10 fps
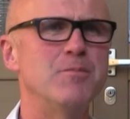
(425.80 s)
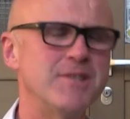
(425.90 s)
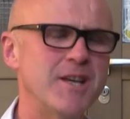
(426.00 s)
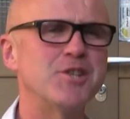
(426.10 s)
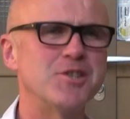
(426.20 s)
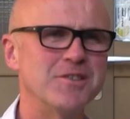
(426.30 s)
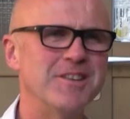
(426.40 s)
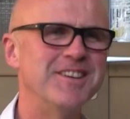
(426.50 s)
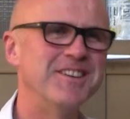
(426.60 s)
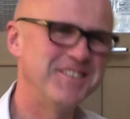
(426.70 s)

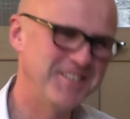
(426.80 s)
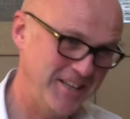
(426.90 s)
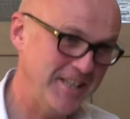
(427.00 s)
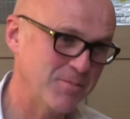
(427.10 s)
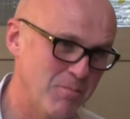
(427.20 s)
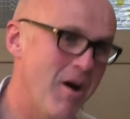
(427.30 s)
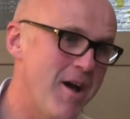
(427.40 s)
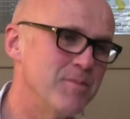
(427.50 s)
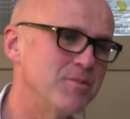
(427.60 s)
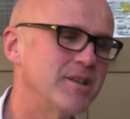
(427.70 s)
obsession, it's
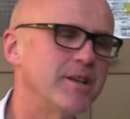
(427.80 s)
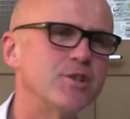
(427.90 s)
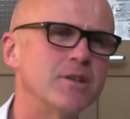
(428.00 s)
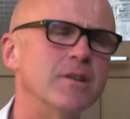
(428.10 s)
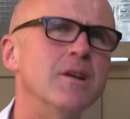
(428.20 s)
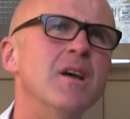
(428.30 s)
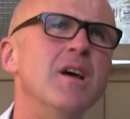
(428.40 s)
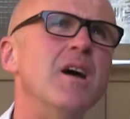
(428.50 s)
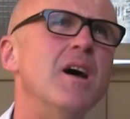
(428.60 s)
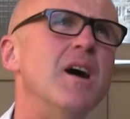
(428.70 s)
my obsession,
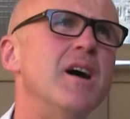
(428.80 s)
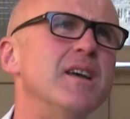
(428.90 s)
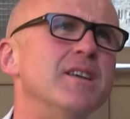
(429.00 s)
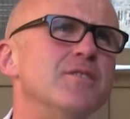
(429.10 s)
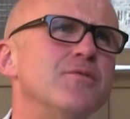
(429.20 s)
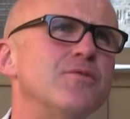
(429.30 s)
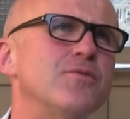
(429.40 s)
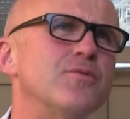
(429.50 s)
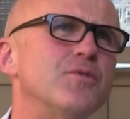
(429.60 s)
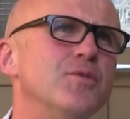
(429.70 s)
is
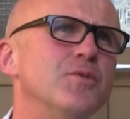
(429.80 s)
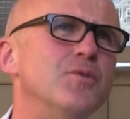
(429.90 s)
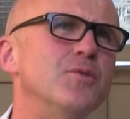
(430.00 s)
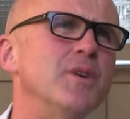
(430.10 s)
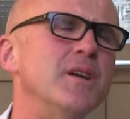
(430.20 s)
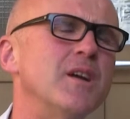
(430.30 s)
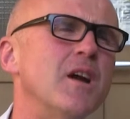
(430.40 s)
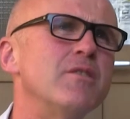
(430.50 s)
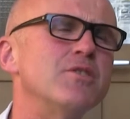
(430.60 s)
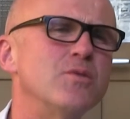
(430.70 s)
to
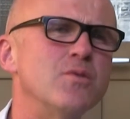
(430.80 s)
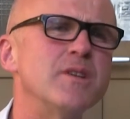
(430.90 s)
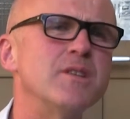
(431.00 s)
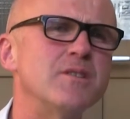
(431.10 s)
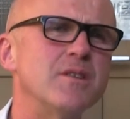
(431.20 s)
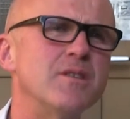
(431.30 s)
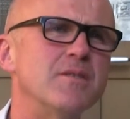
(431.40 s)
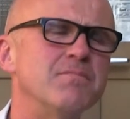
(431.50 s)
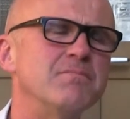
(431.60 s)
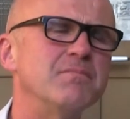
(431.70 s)
encourage an audience
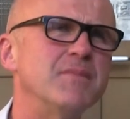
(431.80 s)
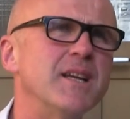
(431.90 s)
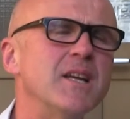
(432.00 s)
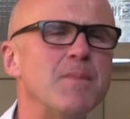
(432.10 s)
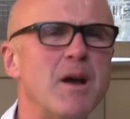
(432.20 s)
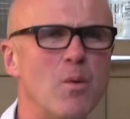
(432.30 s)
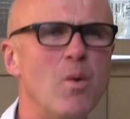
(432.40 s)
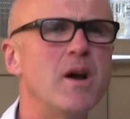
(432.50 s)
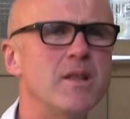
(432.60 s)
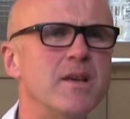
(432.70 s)
to think about
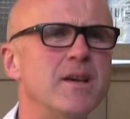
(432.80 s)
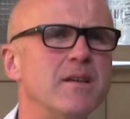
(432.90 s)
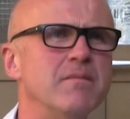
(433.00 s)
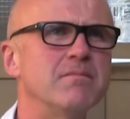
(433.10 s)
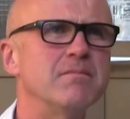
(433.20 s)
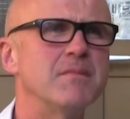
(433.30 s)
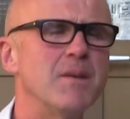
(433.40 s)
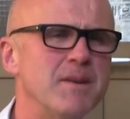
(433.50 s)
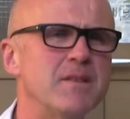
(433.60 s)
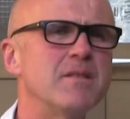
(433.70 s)
why they're
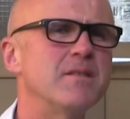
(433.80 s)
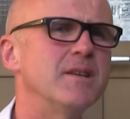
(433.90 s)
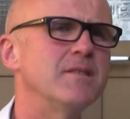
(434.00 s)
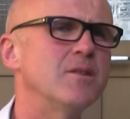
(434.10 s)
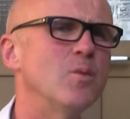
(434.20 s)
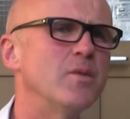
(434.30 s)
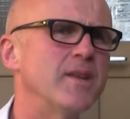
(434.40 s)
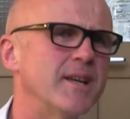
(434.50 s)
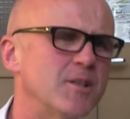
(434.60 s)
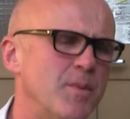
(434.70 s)
coming to the theatre, what
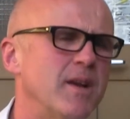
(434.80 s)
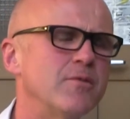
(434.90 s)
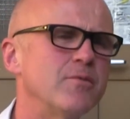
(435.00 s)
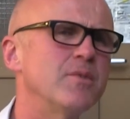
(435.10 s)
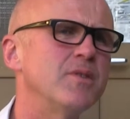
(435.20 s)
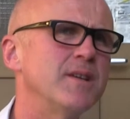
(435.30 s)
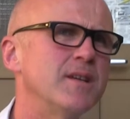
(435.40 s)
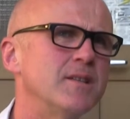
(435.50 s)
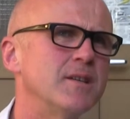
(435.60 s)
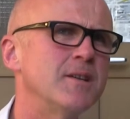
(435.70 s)
they expect from the
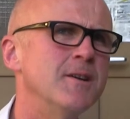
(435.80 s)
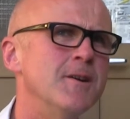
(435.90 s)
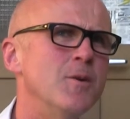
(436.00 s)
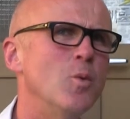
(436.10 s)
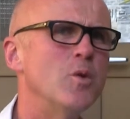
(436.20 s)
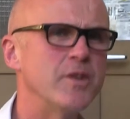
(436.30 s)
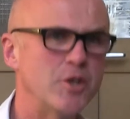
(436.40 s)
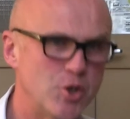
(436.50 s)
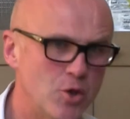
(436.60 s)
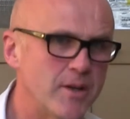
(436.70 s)
theatre, what they
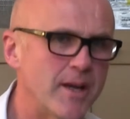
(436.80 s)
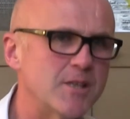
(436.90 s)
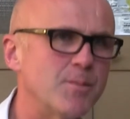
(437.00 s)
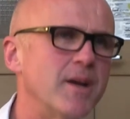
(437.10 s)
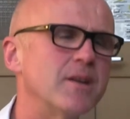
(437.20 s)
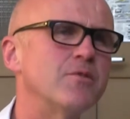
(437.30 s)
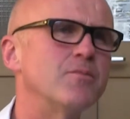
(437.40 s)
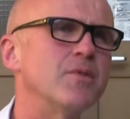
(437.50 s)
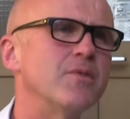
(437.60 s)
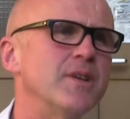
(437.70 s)
should expect
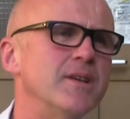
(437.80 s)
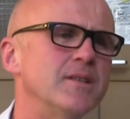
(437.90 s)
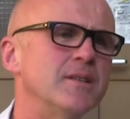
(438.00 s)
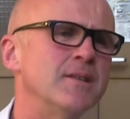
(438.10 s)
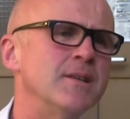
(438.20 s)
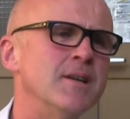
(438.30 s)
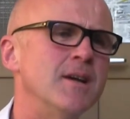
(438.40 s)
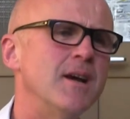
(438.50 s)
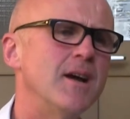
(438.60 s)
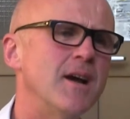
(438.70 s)
from the theatre,
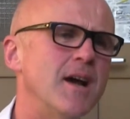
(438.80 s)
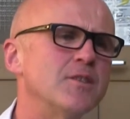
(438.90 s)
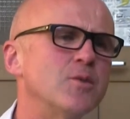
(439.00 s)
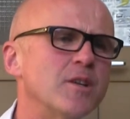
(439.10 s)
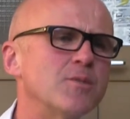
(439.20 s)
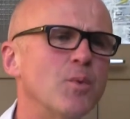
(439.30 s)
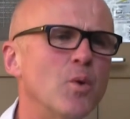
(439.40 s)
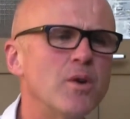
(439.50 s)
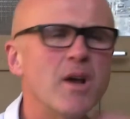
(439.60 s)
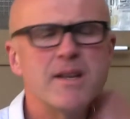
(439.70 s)
and to
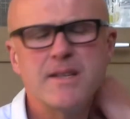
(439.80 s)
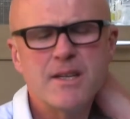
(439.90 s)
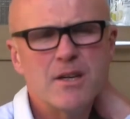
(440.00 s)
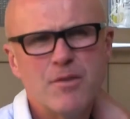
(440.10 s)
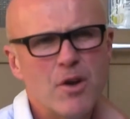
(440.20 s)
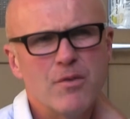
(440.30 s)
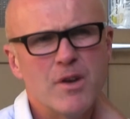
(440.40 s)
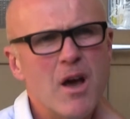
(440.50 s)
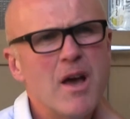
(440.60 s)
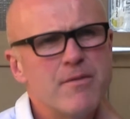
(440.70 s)
explore an idea of
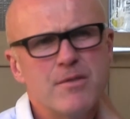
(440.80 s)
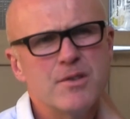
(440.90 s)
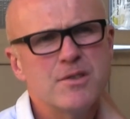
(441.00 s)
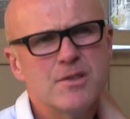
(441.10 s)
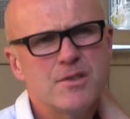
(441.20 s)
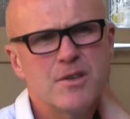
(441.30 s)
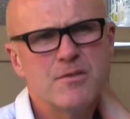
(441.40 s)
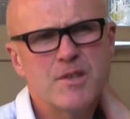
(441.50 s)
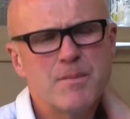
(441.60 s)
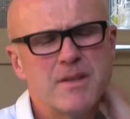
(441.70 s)
liveness,
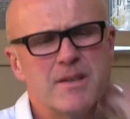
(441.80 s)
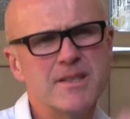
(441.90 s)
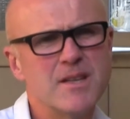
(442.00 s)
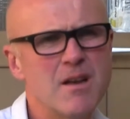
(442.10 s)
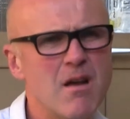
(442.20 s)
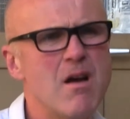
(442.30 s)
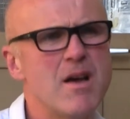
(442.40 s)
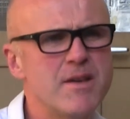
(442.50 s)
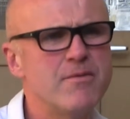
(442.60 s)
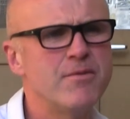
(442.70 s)
of something that is
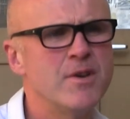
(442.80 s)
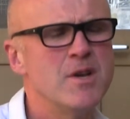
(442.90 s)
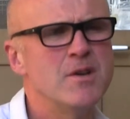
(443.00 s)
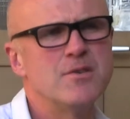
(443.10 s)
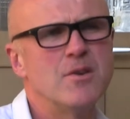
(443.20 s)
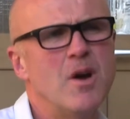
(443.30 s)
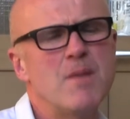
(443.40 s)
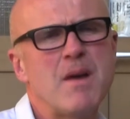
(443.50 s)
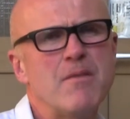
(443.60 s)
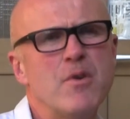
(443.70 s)
alive. So
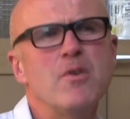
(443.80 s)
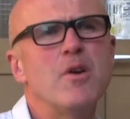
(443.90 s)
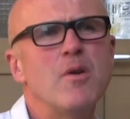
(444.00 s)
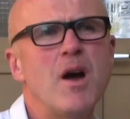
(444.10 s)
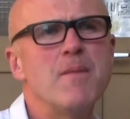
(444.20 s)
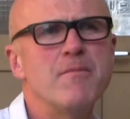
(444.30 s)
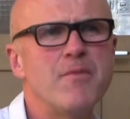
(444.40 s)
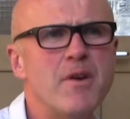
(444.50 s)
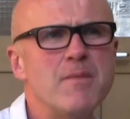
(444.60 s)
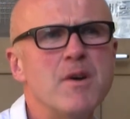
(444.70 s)
I'm Malvolio, I'm
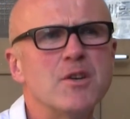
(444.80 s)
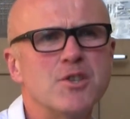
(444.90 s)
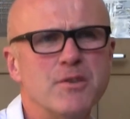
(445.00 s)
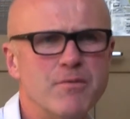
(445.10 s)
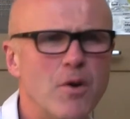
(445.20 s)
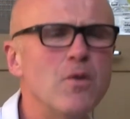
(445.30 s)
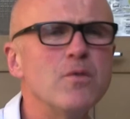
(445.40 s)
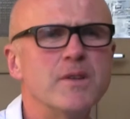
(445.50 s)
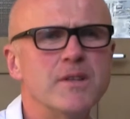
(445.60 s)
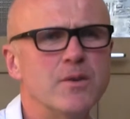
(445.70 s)
very much
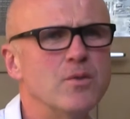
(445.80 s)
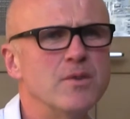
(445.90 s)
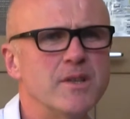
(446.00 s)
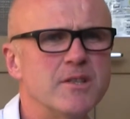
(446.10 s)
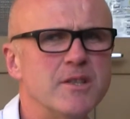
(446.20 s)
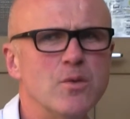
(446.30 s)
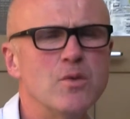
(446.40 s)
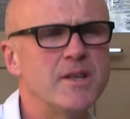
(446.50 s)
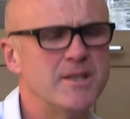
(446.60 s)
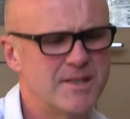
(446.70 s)
involved in the audience. The
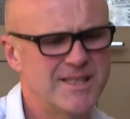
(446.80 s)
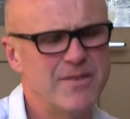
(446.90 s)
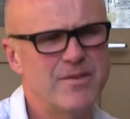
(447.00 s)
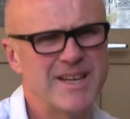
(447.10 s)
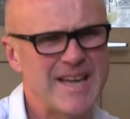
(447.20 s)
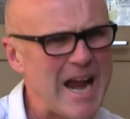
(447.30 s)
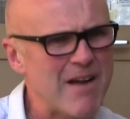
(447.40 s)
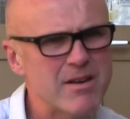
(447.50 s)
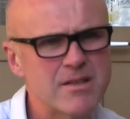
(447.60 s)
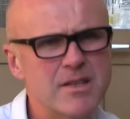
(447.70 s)
audience is given a
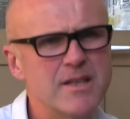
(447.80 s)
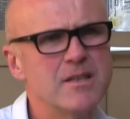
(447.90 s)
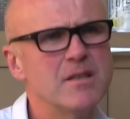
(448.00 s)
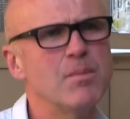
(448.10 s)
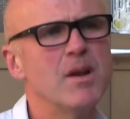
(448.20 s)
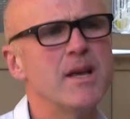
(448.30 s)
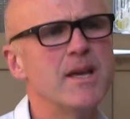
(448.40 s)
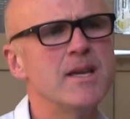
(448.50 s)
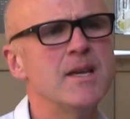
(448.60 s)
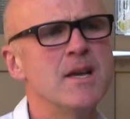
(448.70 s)
character in the
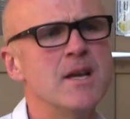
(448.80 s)
play.